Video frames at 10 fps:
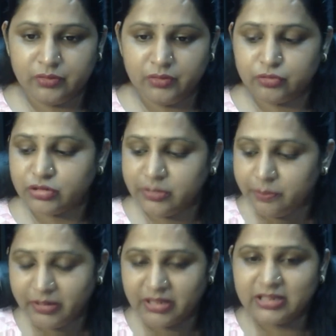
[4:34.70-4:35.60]
So the
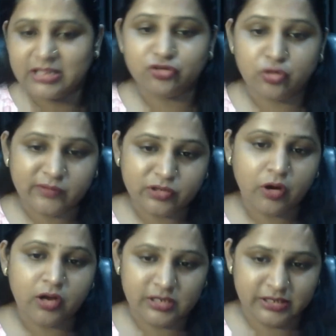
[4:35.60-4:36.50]
message
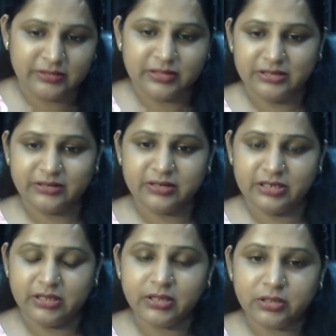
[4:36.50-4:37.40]
overall is here
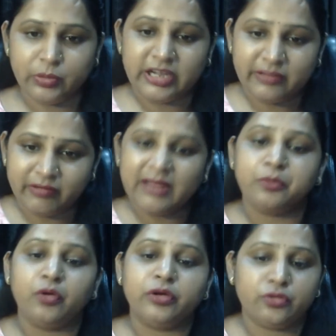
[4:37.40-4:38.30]
is, whatever I'm
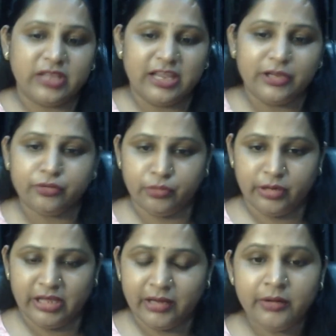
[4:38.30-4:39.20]
going to tell you
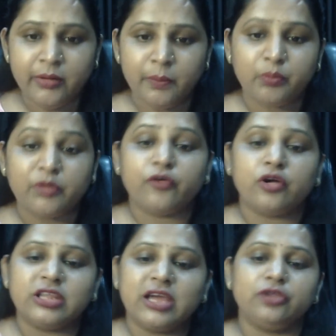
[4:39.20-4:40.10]
today, before
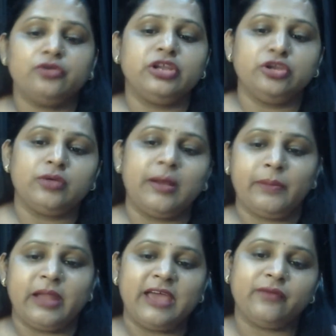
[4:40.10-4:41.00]
that you need to
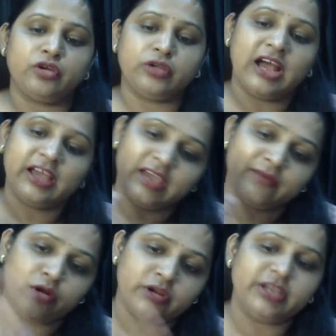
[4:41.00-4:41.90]
apply what I have
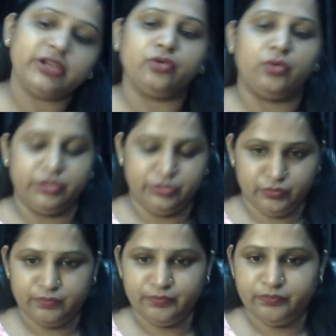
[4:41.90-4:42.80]
already told you.
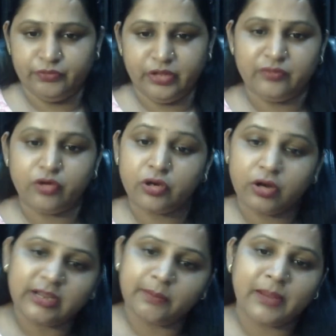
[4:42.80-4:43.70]
If you're
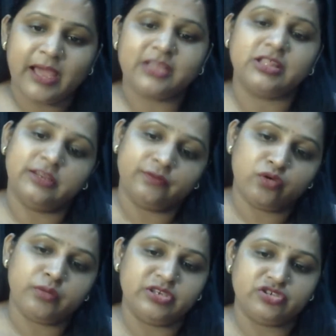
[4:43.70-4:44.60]
not applying the
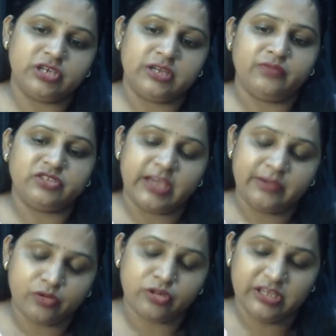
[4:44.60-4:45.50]
information which I
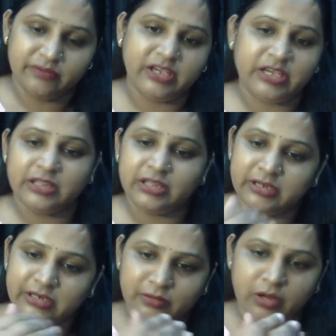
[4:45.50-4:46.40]
was giving in
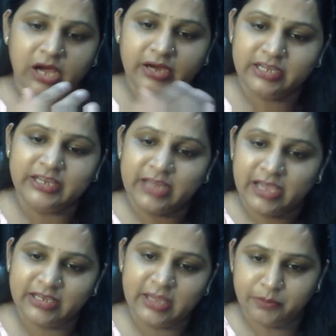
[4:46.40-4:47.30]
the early
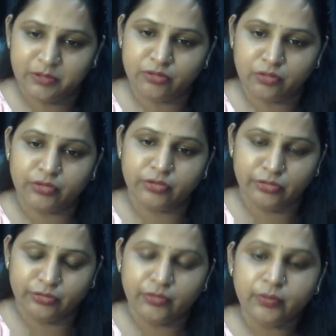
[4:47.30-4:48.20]
9th episode to
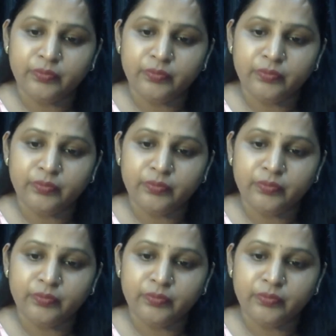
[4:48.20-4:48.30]
you,